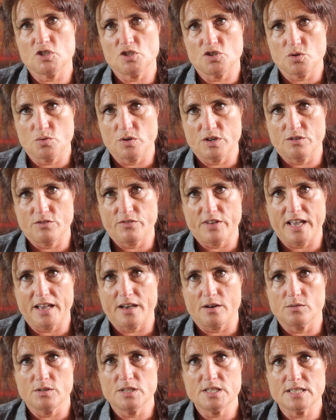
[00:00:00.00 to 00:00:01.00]
to 12
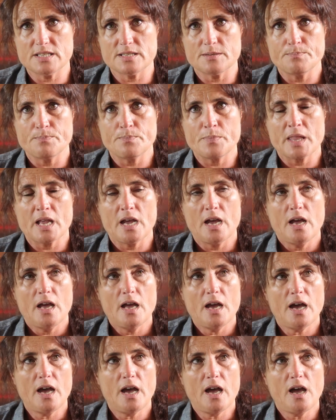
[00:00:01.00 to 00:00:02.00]
hours.
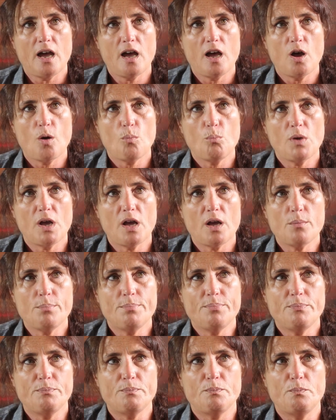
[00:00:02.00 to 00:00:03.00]

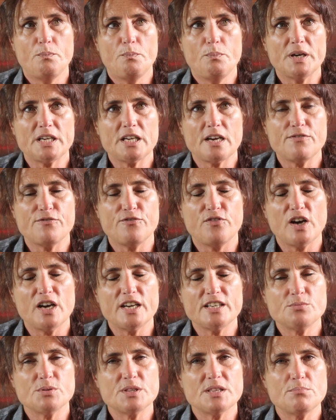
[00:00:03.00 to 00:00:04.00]
But I
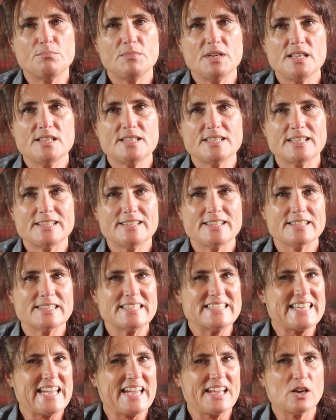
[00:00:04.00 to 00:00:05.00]
find with the mince it
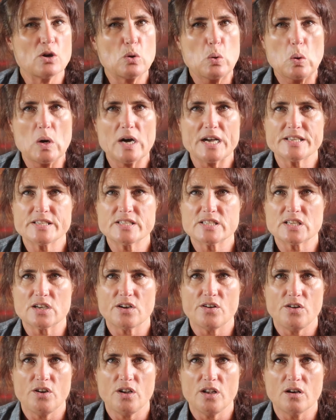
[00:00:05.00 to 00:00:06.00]
doesn't take quite
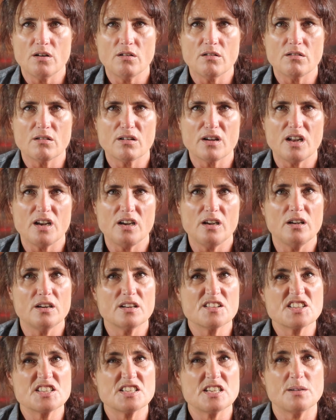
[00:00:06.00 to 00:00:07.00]
so long. A
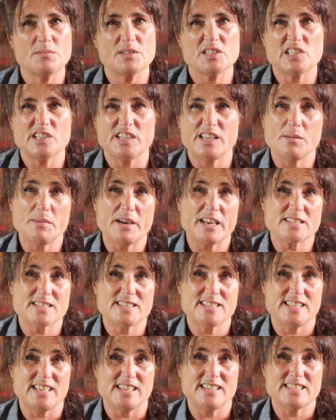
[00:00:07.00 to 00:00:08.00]
lot of the time it's only about
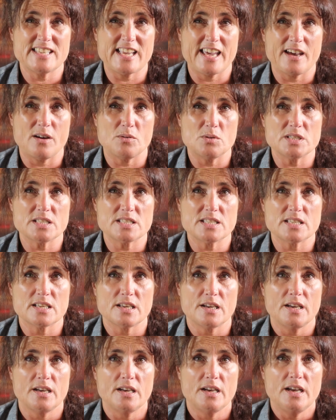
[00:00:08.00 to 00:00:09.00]
6 hours.
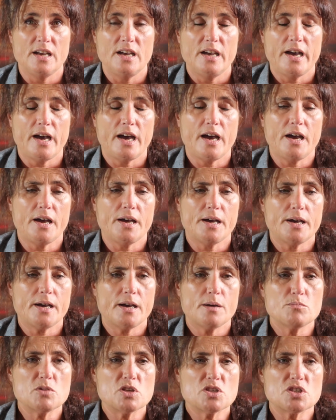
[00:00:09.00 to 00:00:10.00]

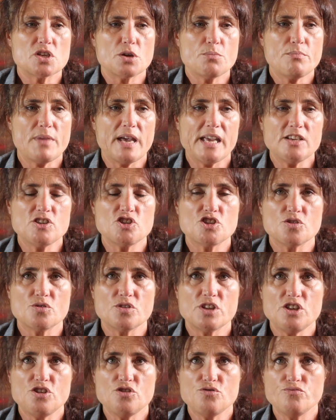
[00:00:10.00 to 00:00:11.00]
So make
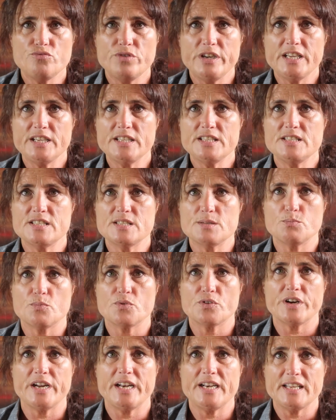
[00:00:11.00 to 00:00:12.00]
sure that you really
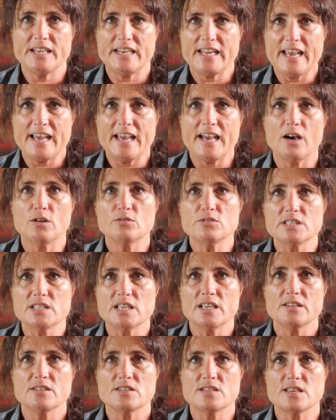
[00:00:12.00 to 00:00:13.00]
spread it
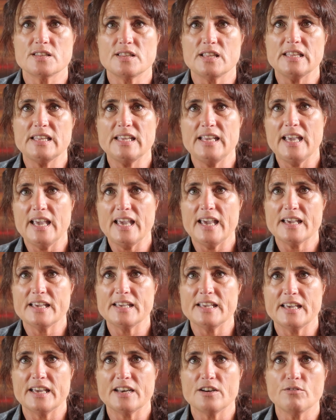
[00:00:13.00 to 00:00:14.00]
out so that the air
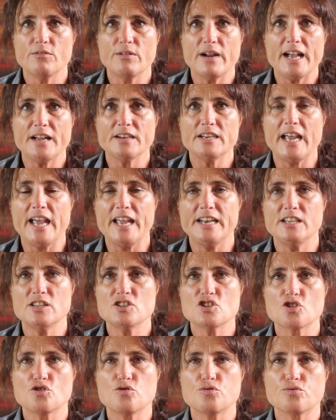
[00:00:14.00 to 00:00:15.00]
can get around and
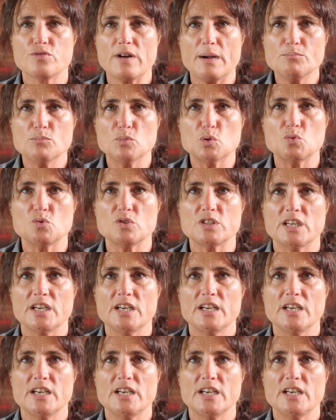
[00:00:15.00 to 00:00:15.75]
it's crumbled